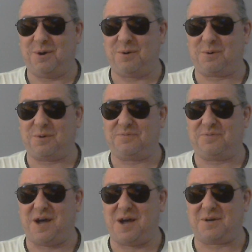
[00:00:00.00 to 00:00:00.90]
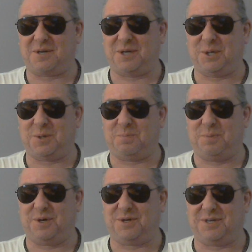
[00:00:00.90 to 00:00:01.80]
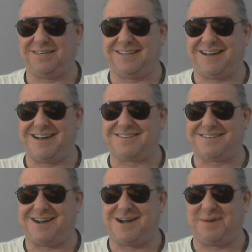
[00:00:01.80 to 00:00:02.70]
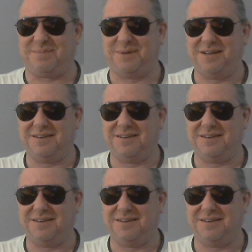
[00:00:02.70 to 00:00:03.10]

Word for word: owner of Fuck You Bookie dot com.